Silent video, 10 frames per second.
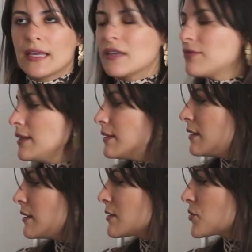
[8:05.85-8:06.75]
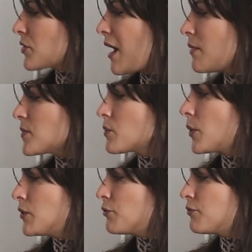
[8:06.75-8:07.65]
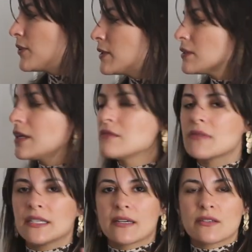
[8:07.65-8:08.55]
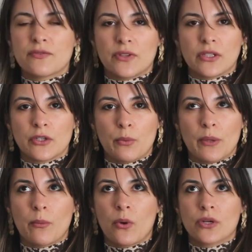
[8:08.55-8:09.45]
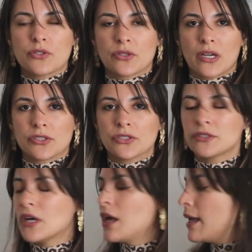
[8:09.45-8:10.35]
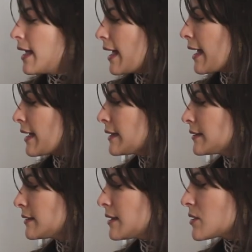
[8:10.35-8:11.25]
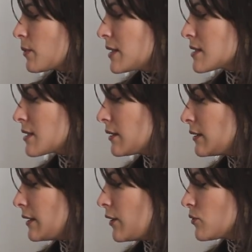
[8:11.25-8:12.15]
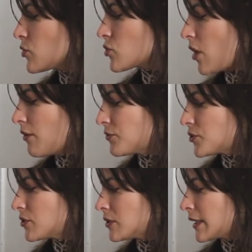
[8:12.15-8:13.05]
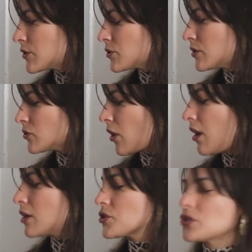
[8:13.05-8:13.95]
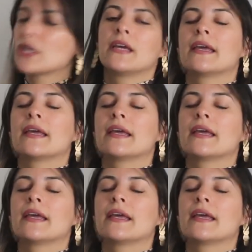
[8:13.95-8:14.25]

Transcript: Even the straps, when you feel them, it does feel a little bit more structured. And this one's a little softer, like to the touch.